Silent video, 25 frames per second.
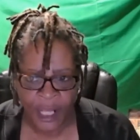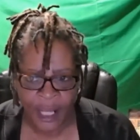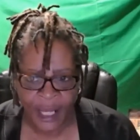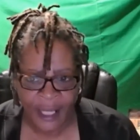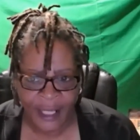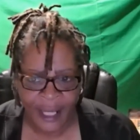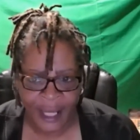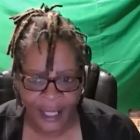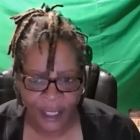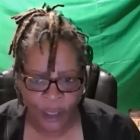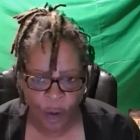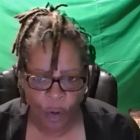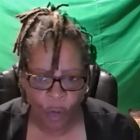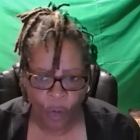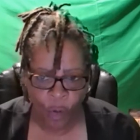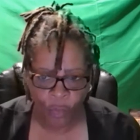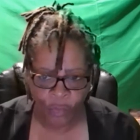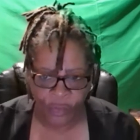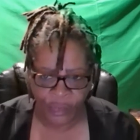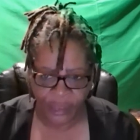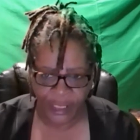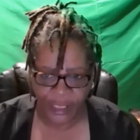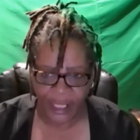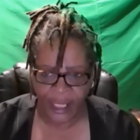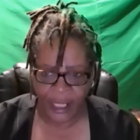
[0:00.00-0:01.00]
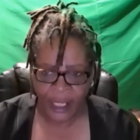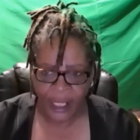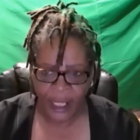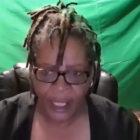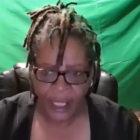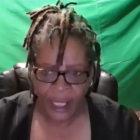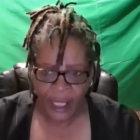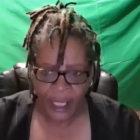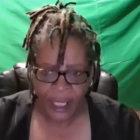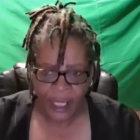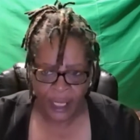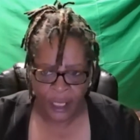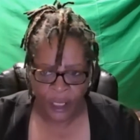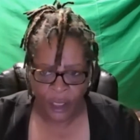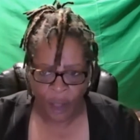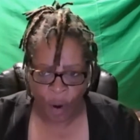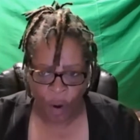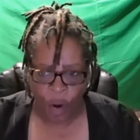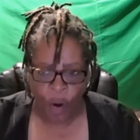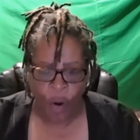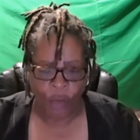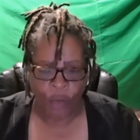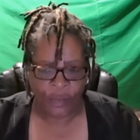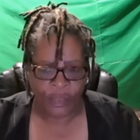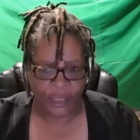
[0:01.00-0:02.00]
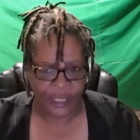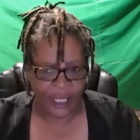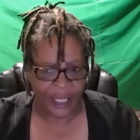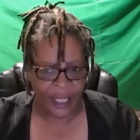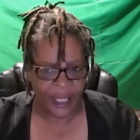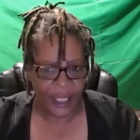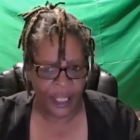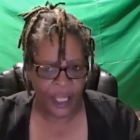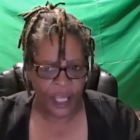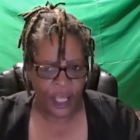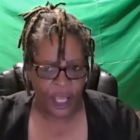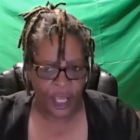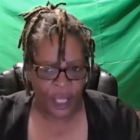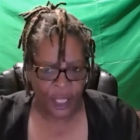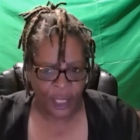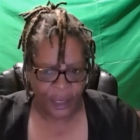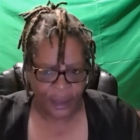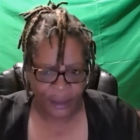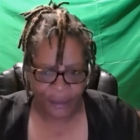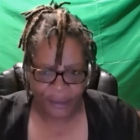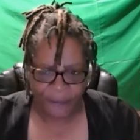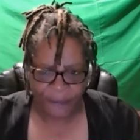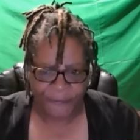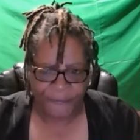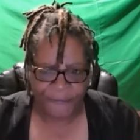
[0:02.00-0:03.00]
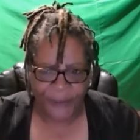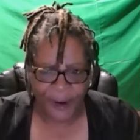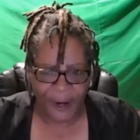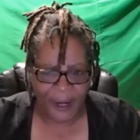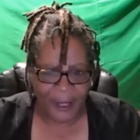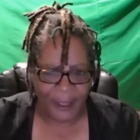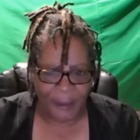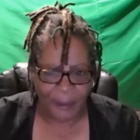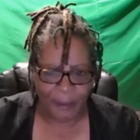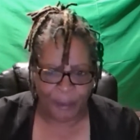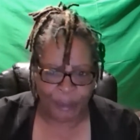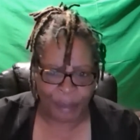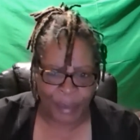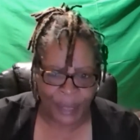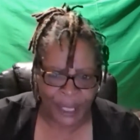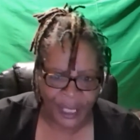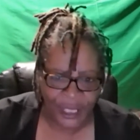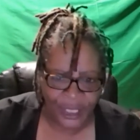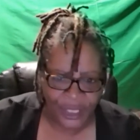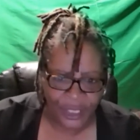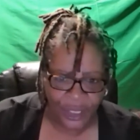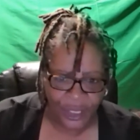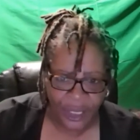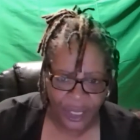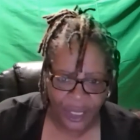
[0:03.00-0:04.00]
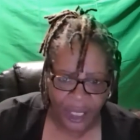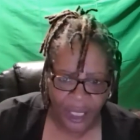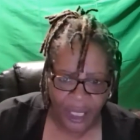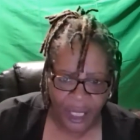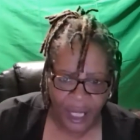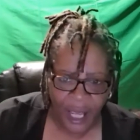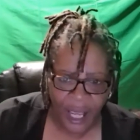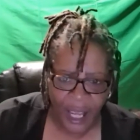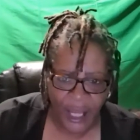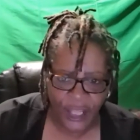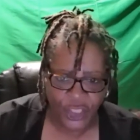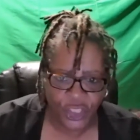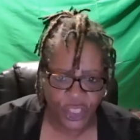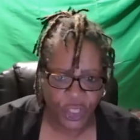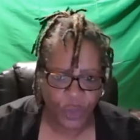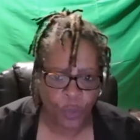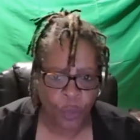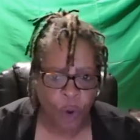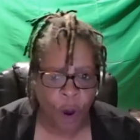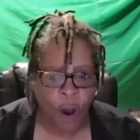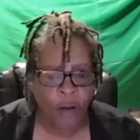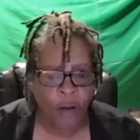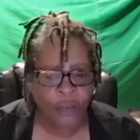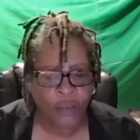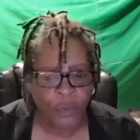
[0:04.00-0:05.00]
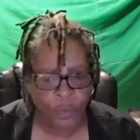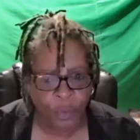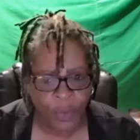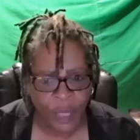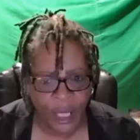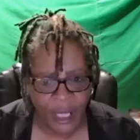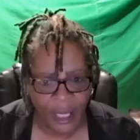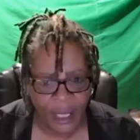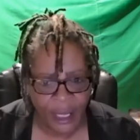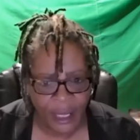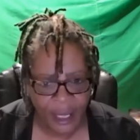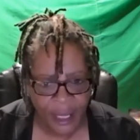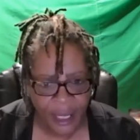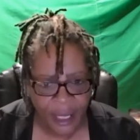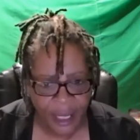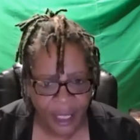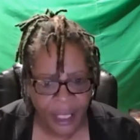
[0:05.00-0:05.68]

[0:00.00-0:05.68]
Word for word: and that Yoko said, Yoho said, fucking bitch, as she walked away.